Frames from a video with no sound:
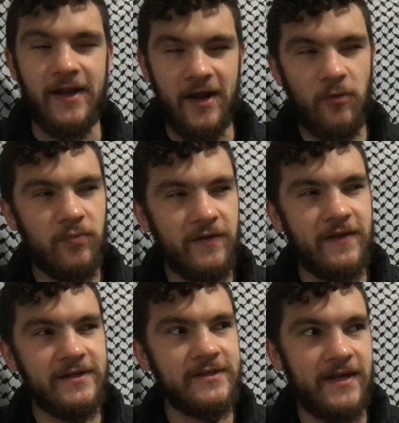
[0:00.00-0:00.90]
I don't believe
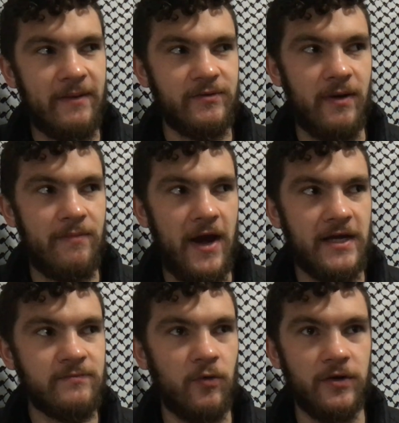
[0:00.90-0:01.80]
they stamped my
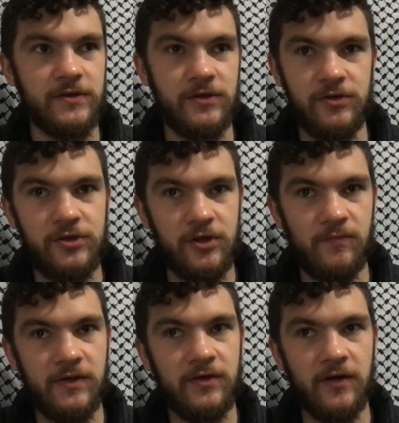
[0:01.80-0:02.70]
passport, so you
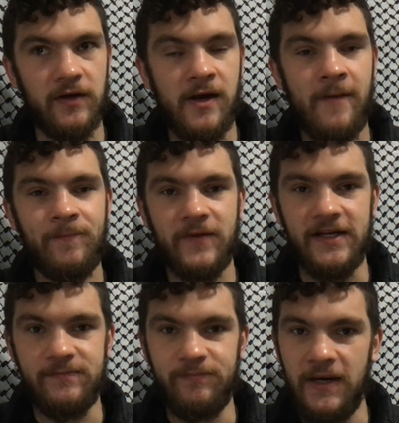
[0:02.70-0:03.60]
should be good.
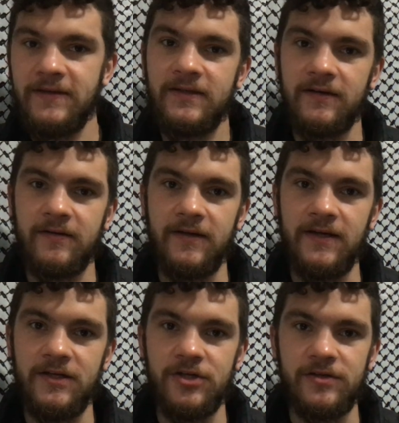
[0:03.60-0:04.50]
It's
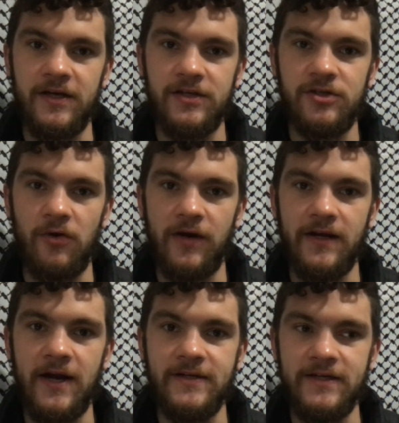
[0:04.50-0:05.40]
basically just like showing
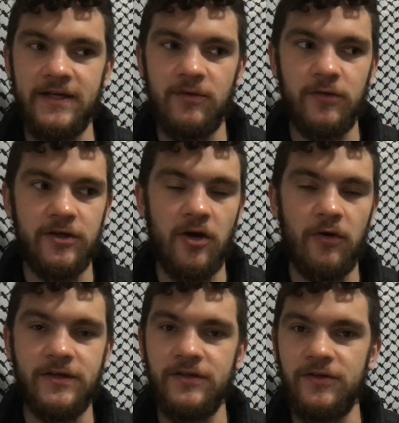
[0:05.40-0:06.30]
an ID when you go
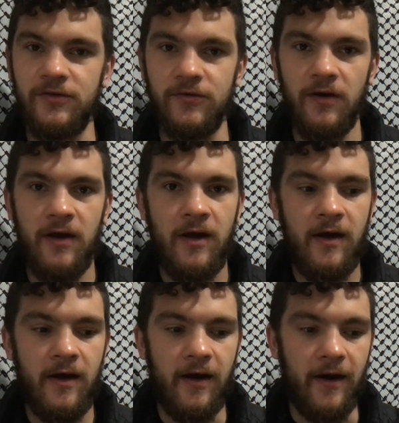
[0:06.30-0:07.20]
into,
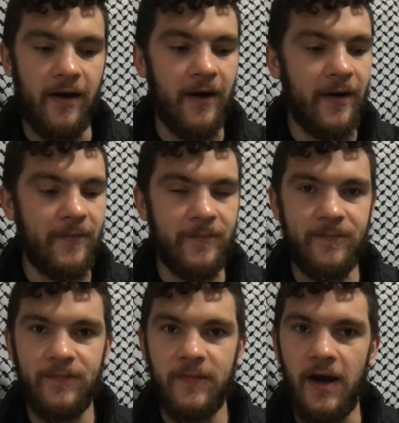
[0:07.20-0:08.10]
I
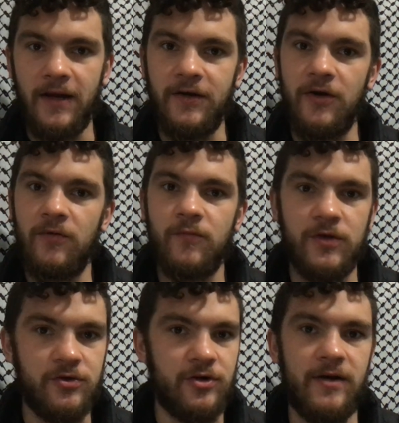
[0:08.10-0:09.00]
don't know,
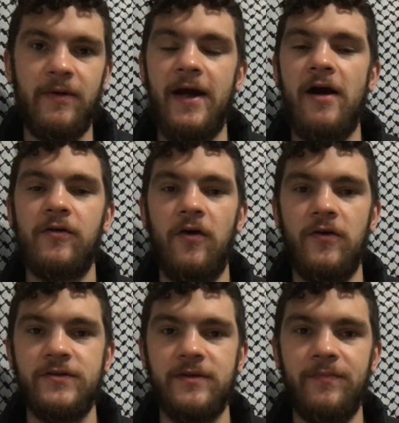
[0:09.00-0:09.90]
when you're trying to buy
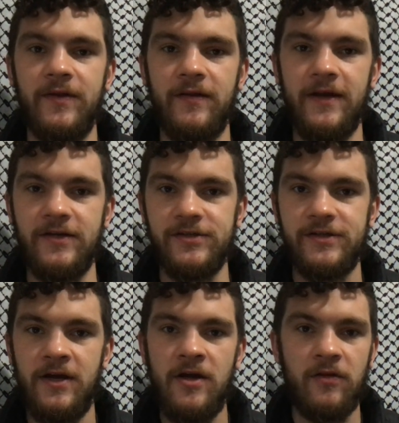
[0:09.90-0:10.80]
alcohol or something. They
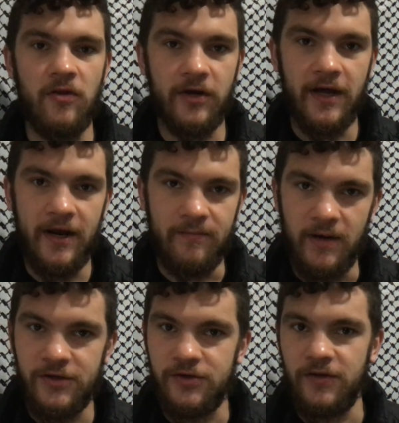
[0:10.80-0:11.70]
just look at it,
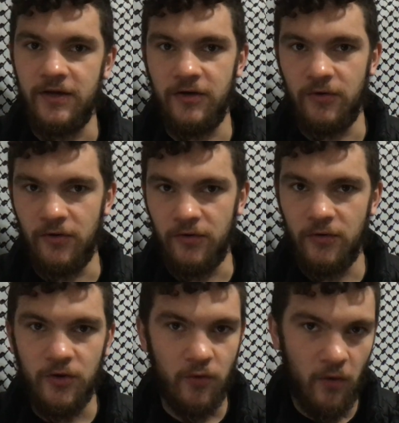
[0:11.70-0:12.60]
make sure that you're
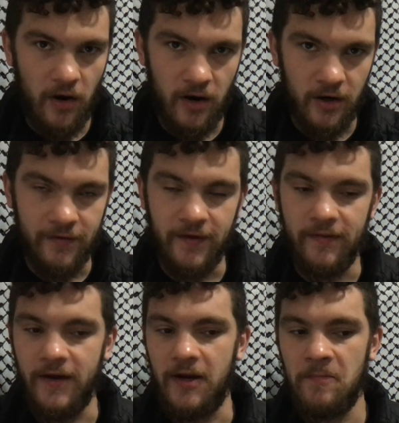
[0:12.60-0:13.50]
who you are, and
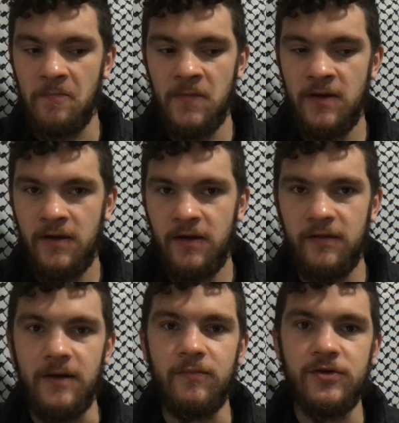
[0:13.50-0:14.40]
then
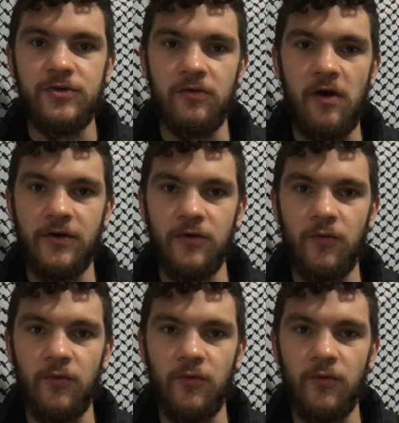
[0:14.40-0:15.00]
they push you along your